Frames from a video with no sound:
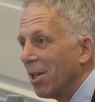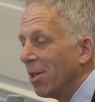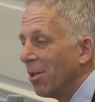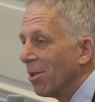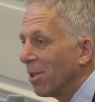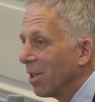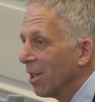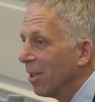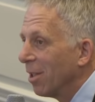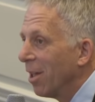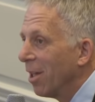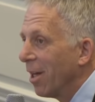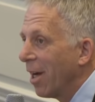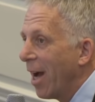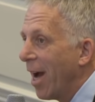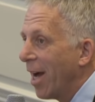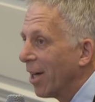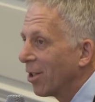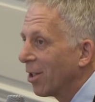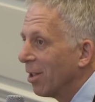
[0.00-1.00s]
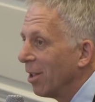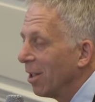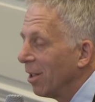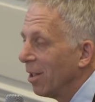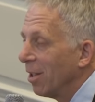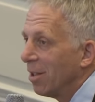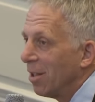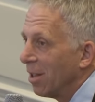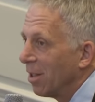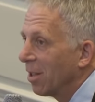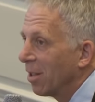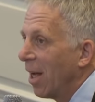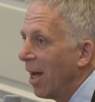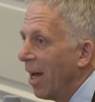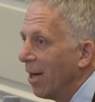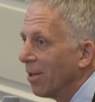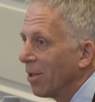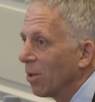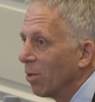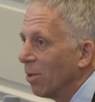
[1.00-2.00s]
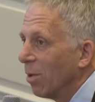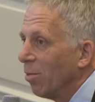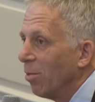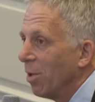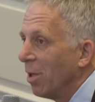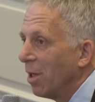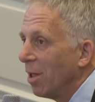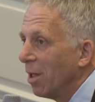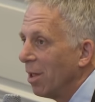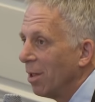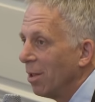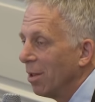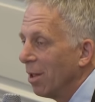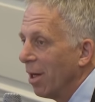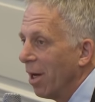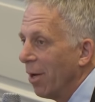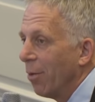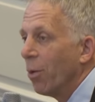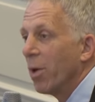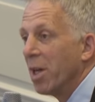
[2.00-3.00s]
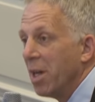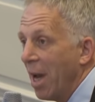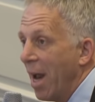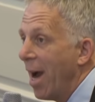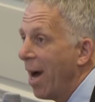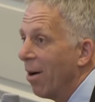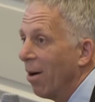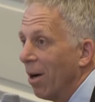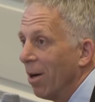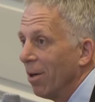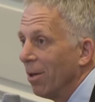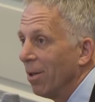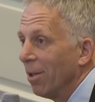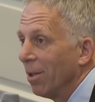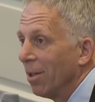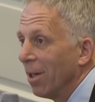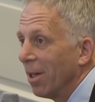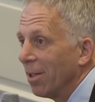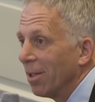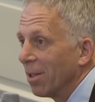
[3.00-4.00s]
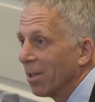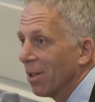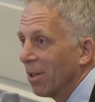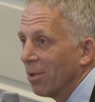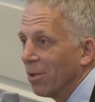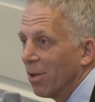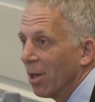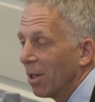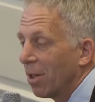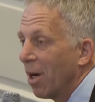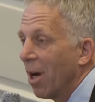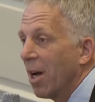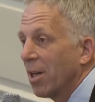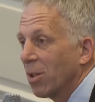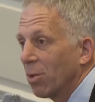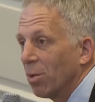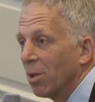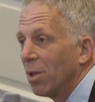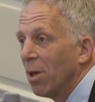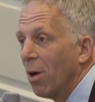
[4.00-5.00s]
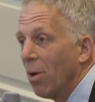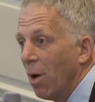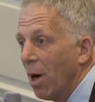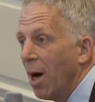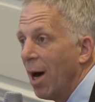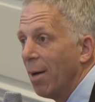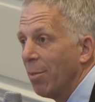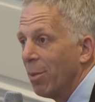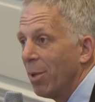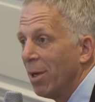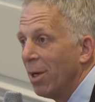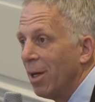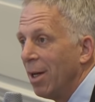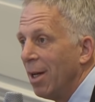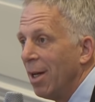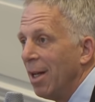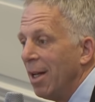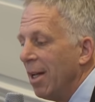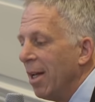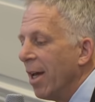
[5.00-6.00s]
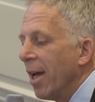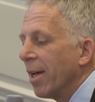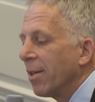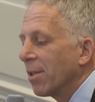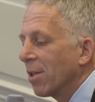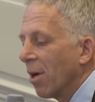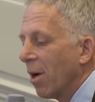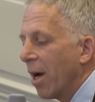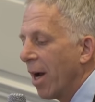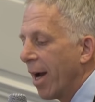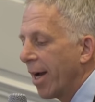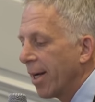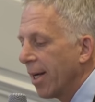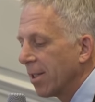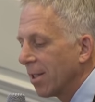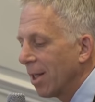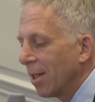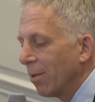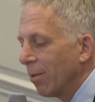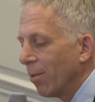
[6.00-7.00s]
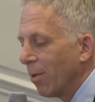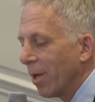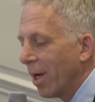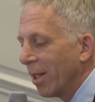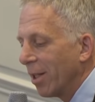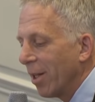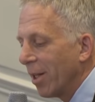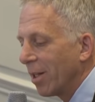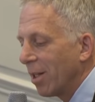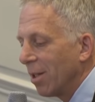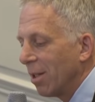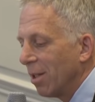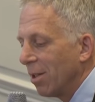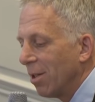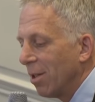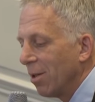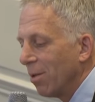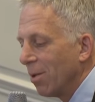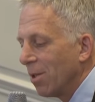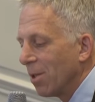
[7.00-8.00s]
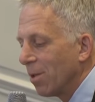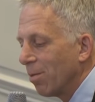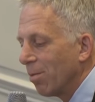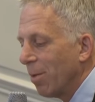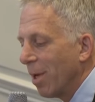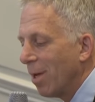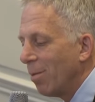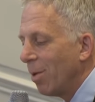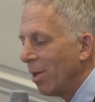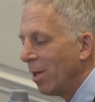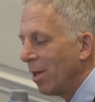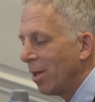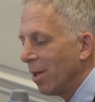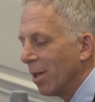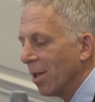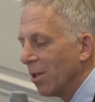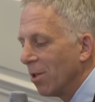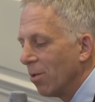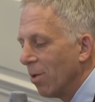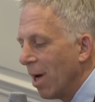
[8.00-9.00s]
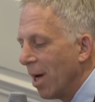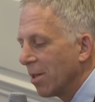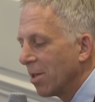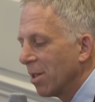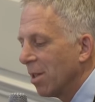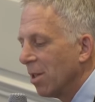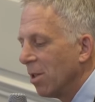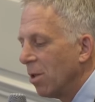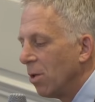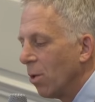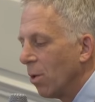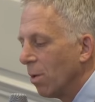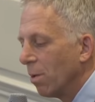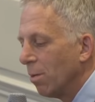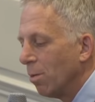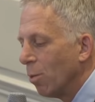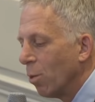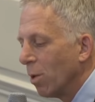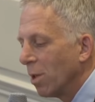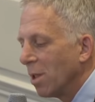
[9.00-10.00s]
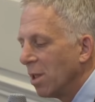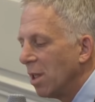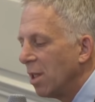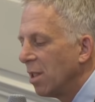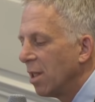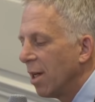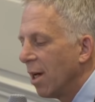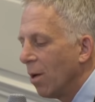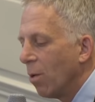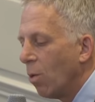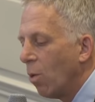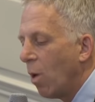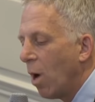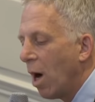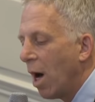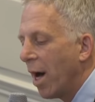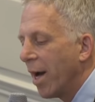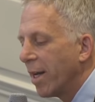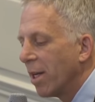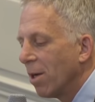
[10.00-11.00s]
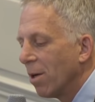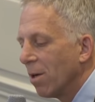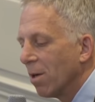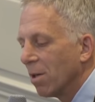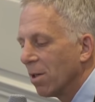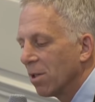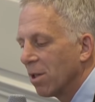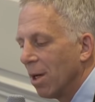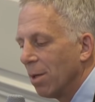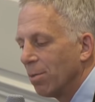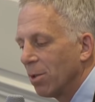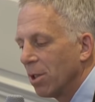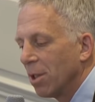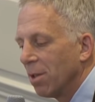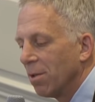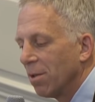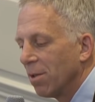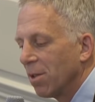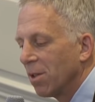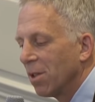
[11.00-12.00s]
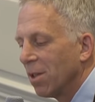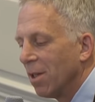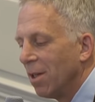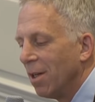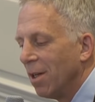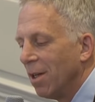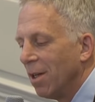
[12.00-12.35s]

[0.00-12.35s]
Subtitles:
you said that actually the discounts would narrow, and so drug costs would go up. And so I guess what I'd like you to do is maybe address in more detail why your assumptions